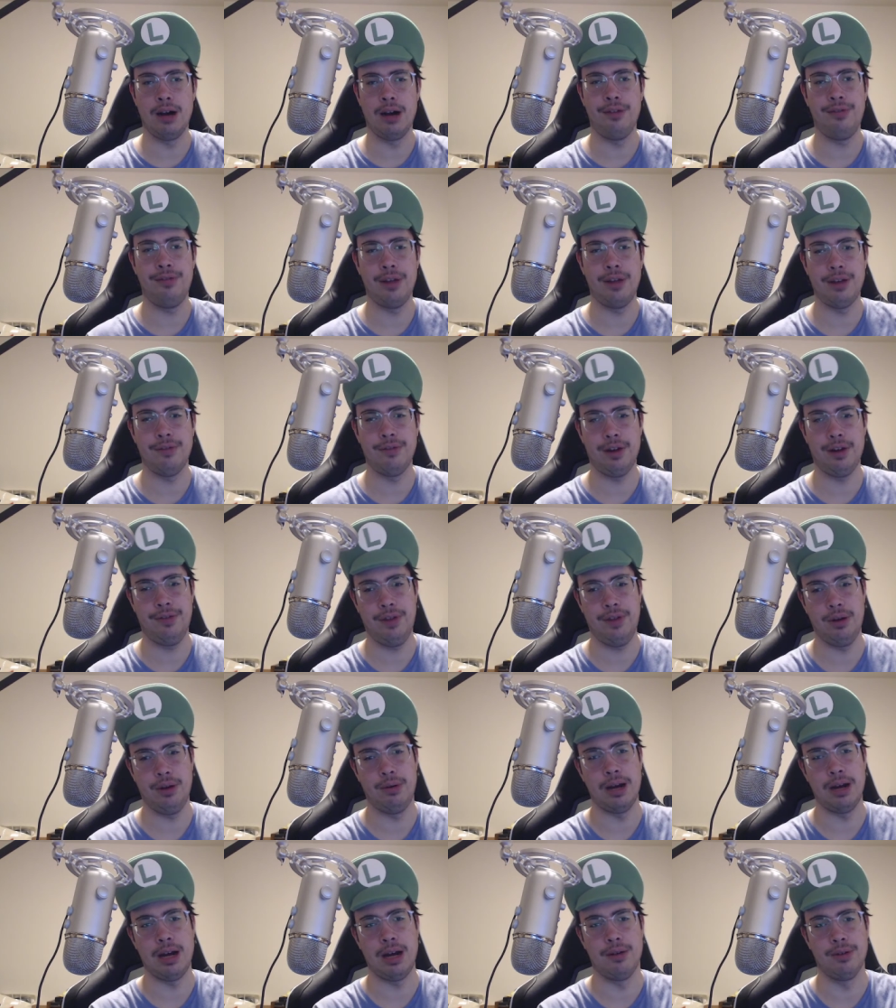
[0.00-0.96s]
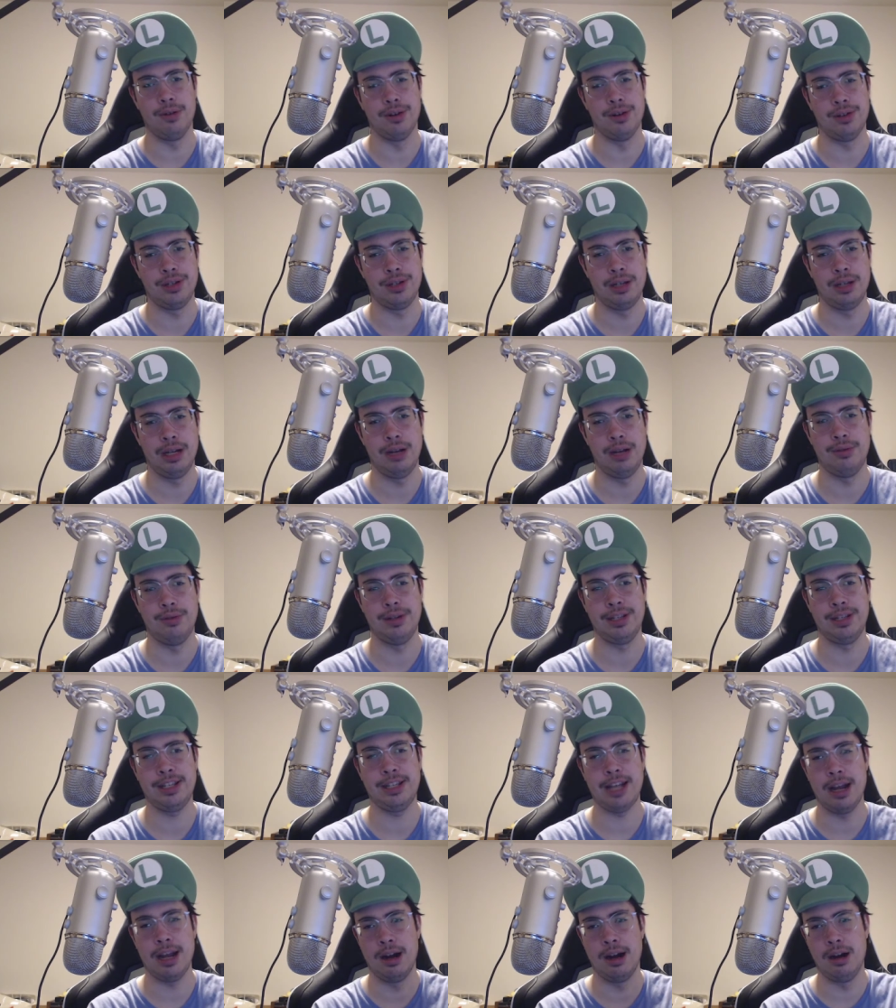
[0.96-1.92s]
every few hours. It would
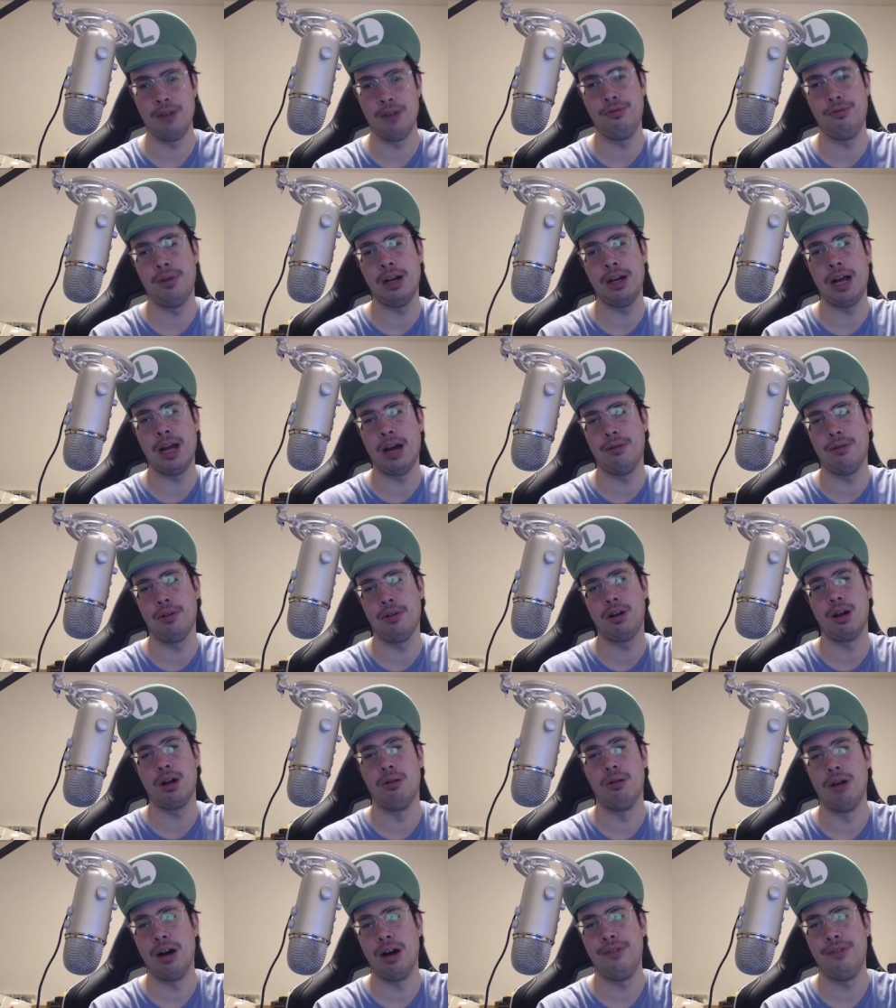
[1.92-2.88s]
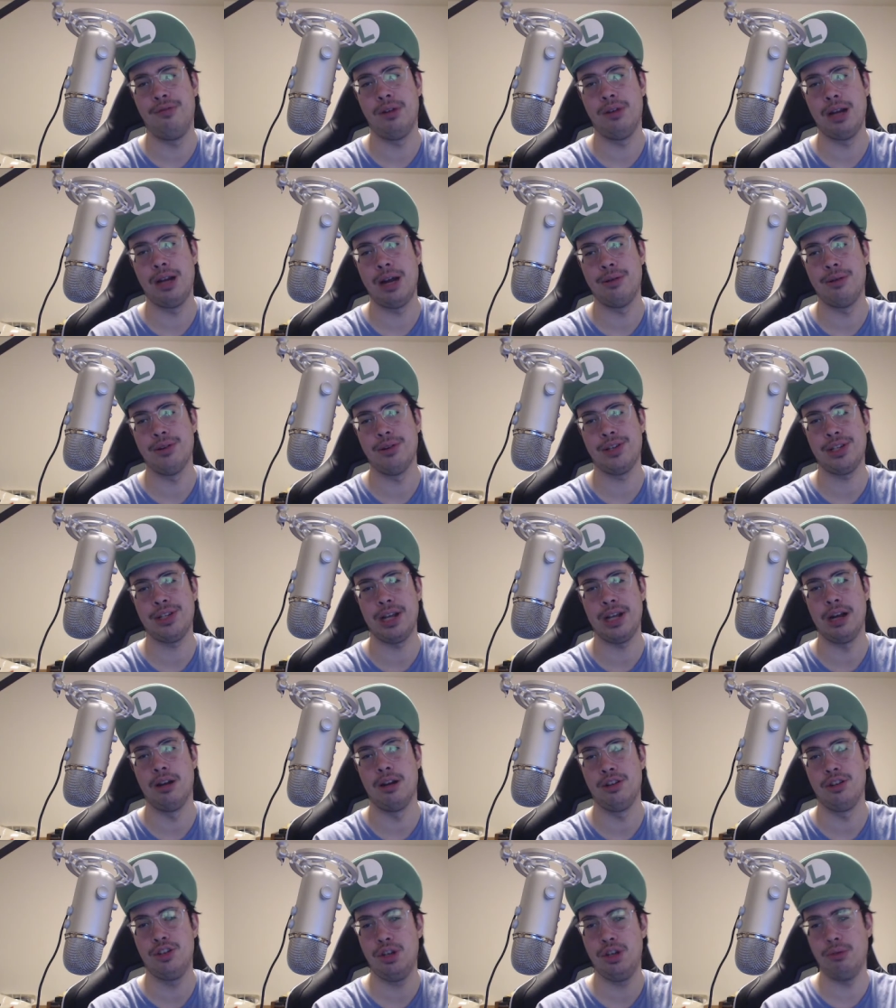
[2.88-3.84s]
stay on one hour, go off one hour, stay
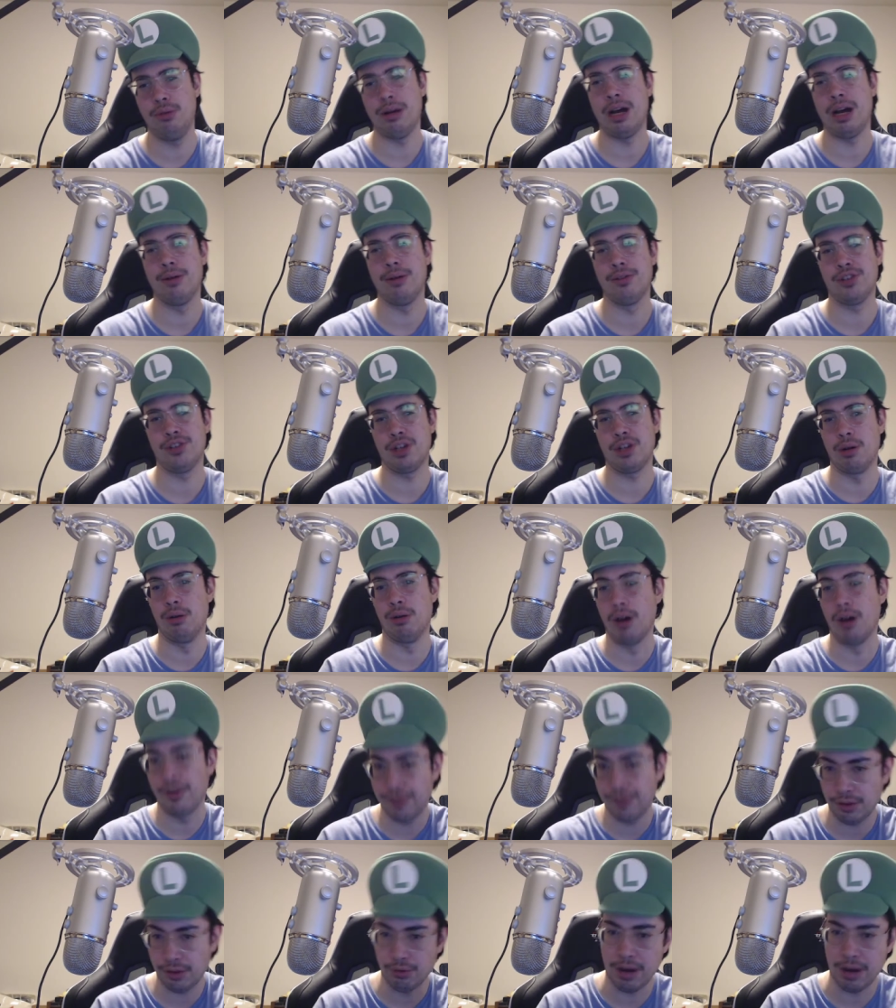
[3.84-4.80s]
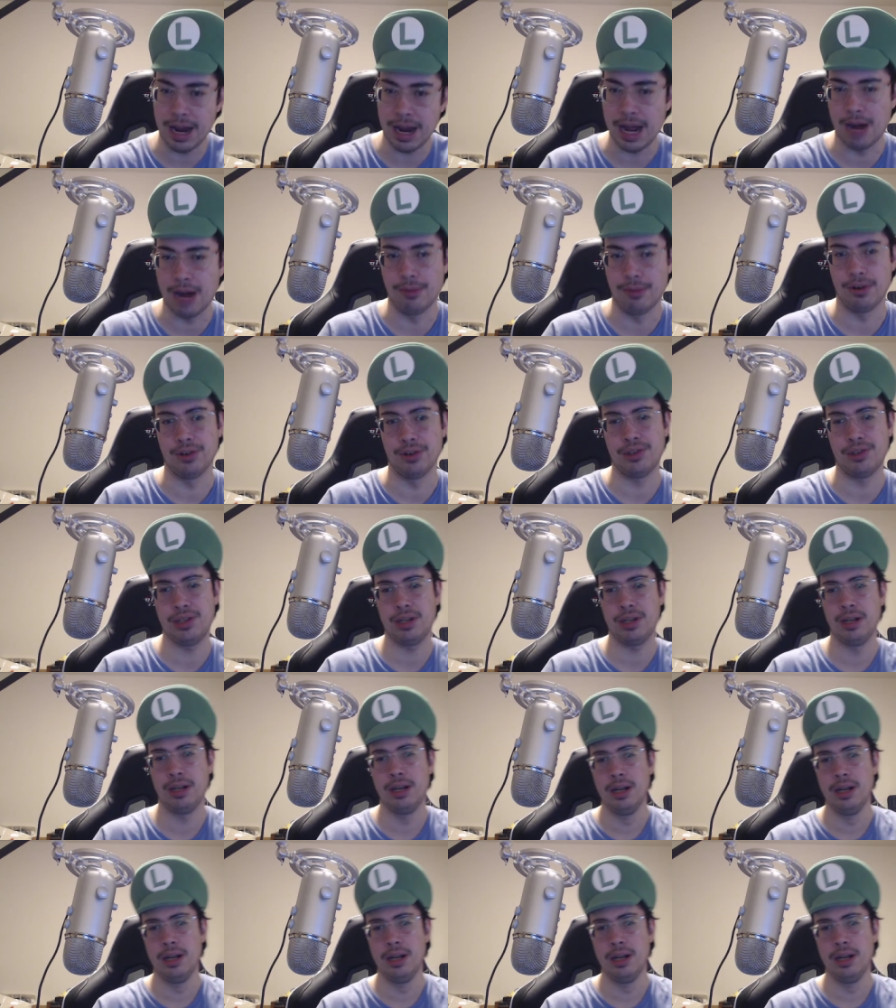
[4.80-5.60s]
on two hours, go off three hours.